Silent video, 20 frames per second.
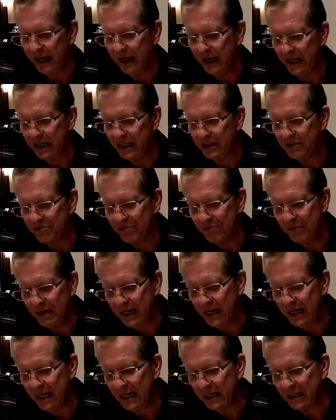it is
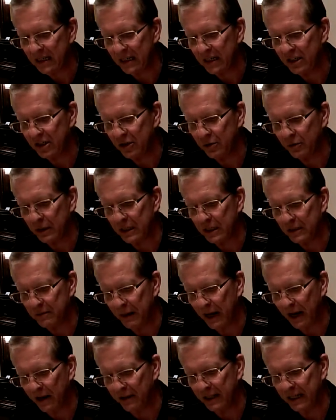meaningless to
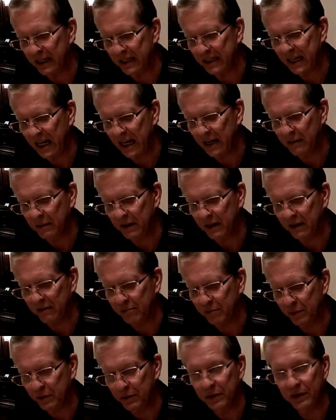expound the attainment
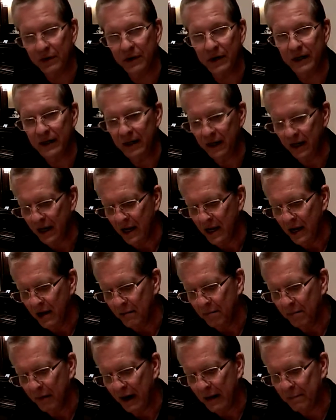of Buddhahood
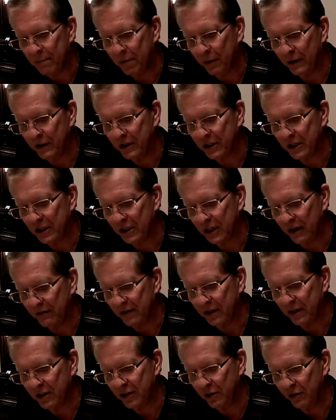by persons
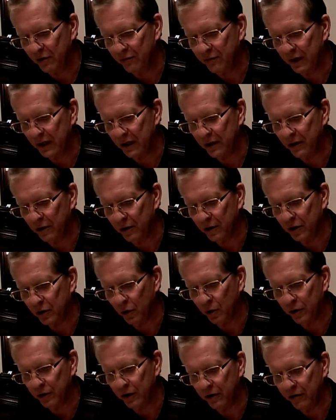of the two
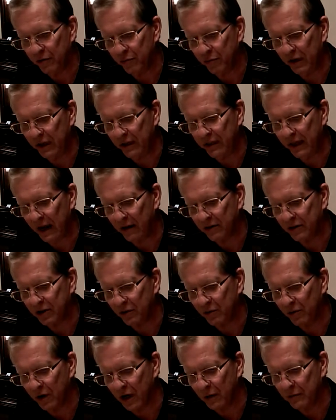vehicles or the
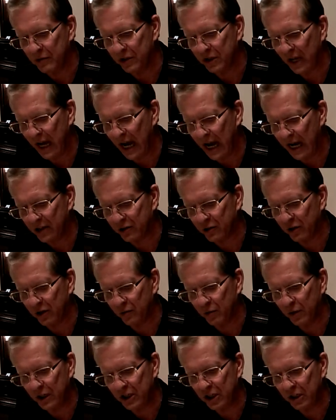3,000 realms
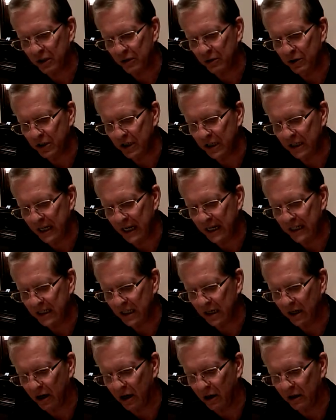doctrine, which
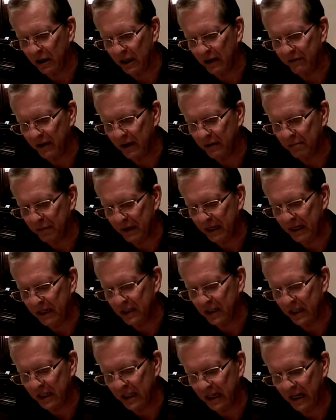elucidates that all living
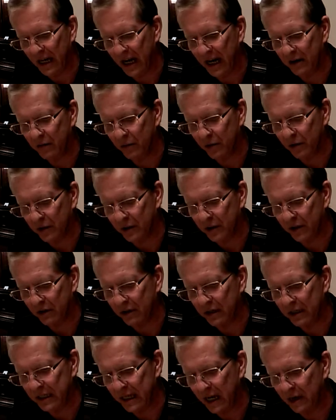beings in the nine worlds
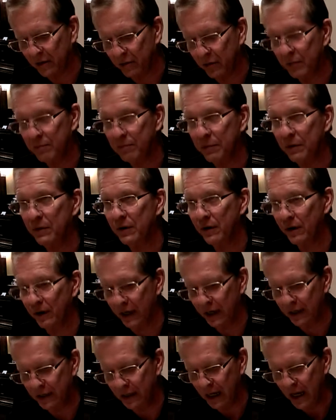are endowed with
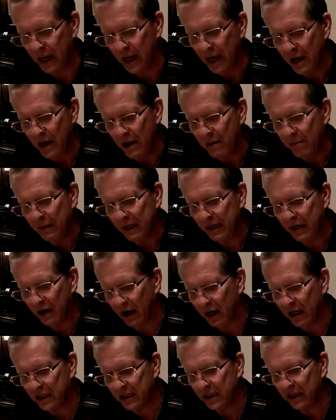Buddhahood.
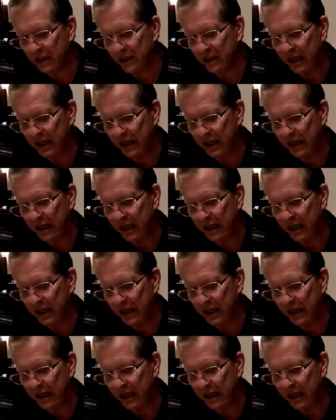Because the